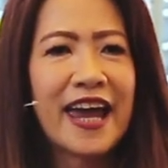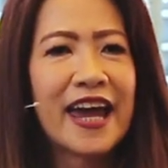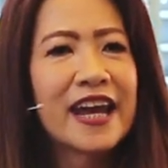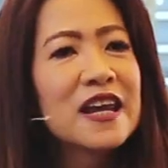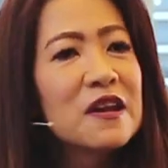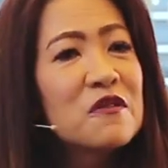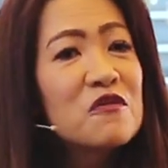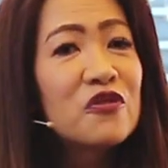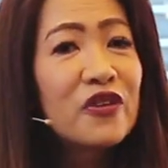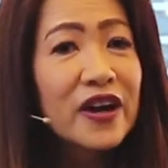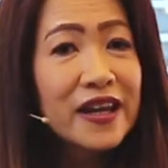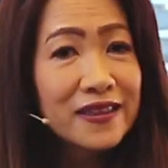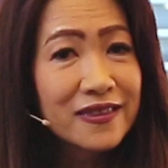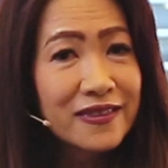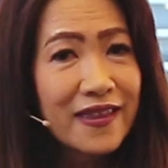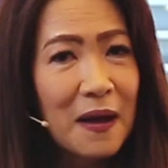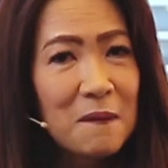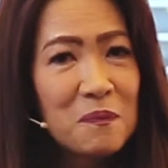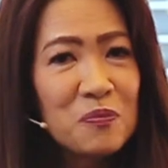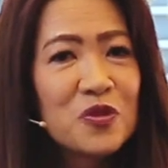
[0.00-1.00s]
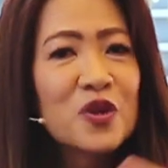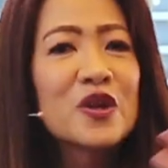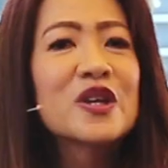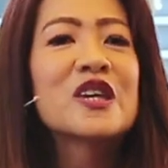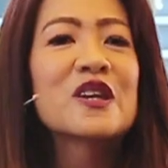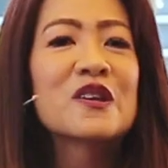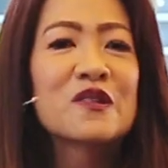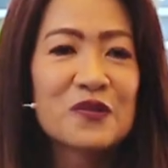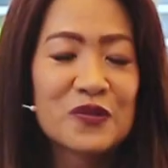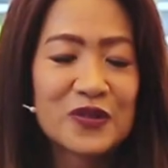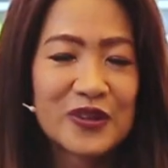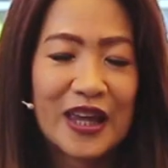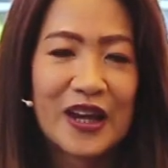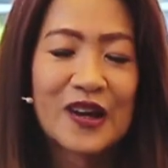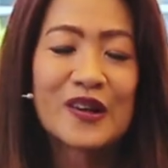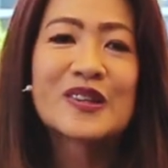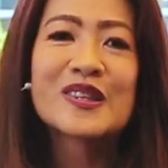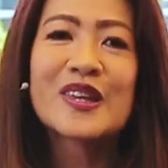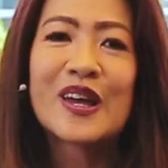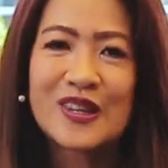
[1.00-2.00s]
and invite them to give
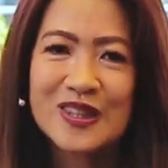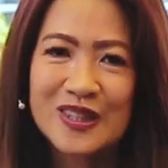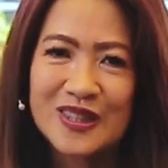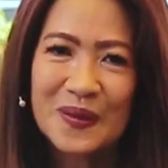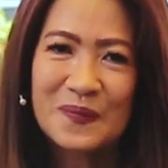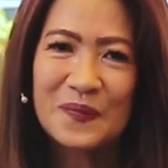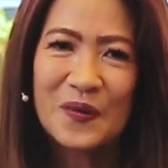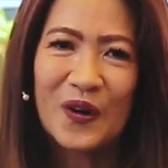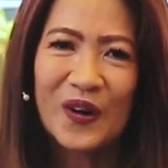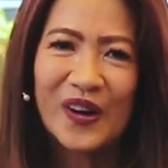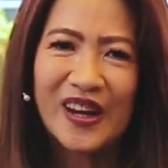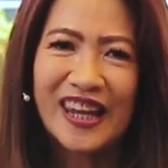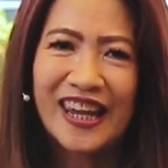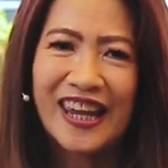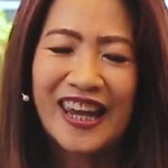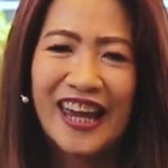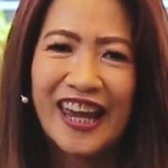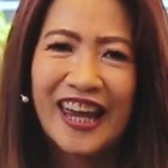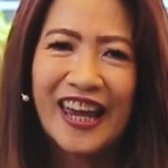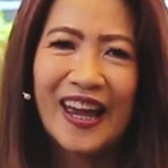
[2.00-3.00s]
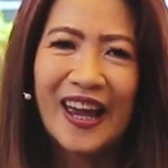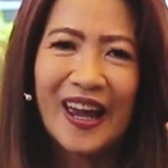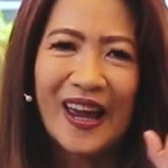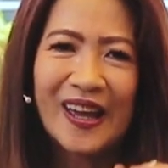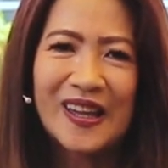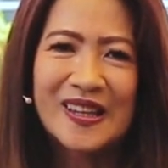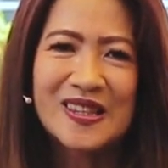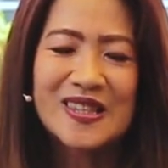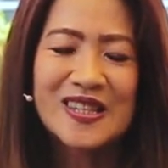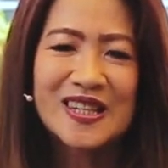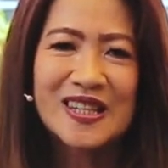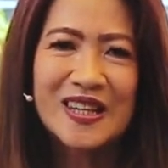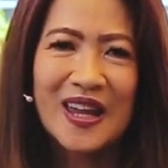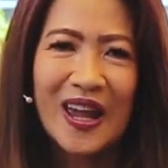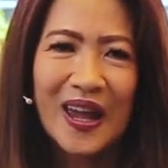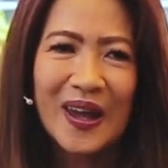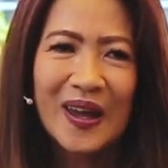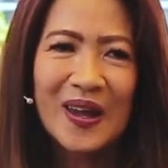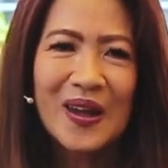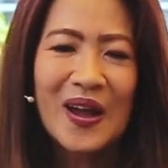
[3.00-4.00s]
their testimony? And
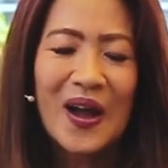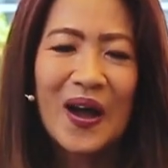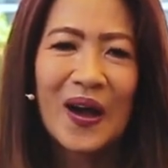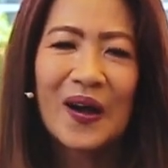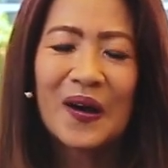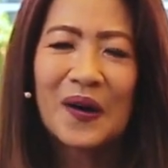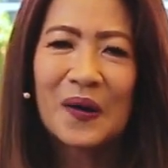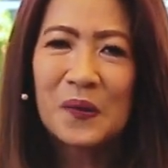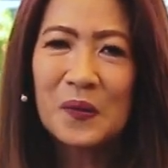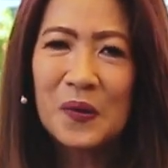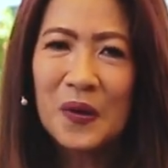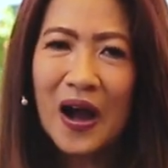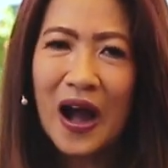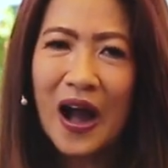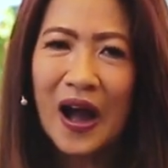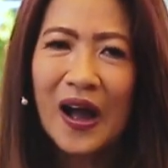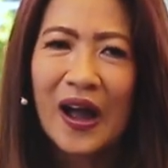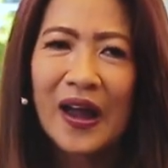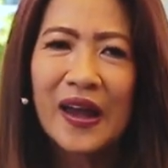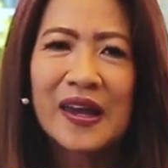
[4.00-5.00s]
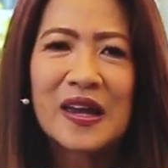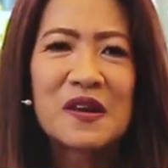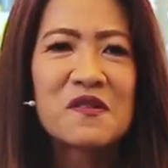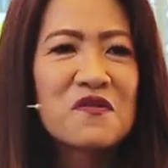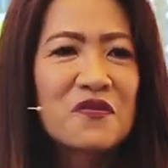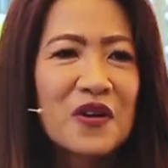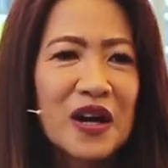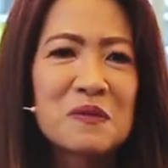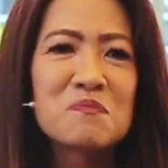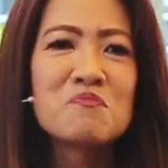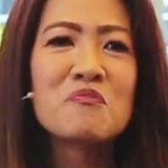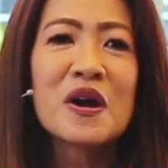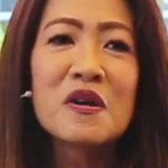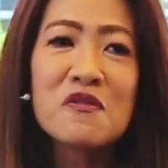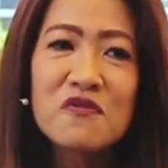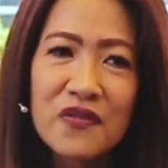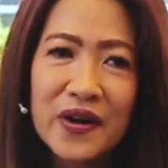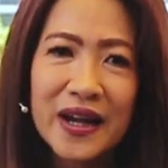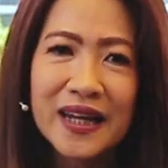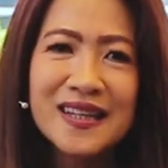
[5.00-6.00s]
today, I invite
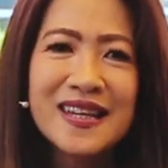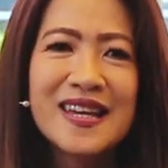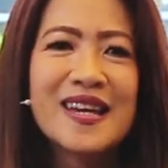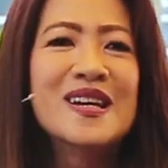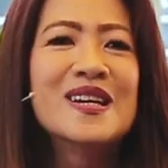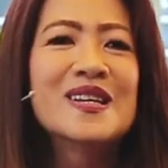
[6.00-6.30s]
my friend